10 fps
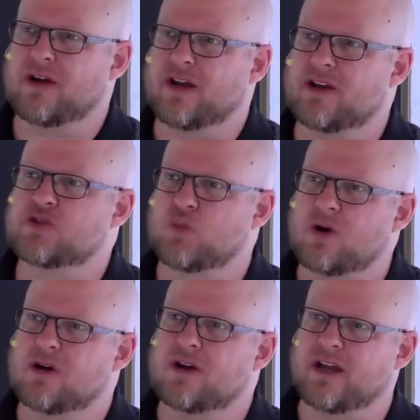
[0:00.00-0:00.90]
his
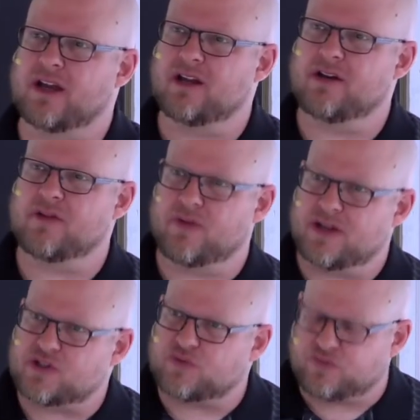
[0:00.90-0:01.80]
work in
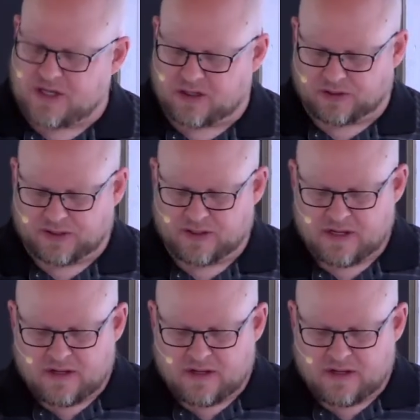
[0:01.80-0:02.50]
this field.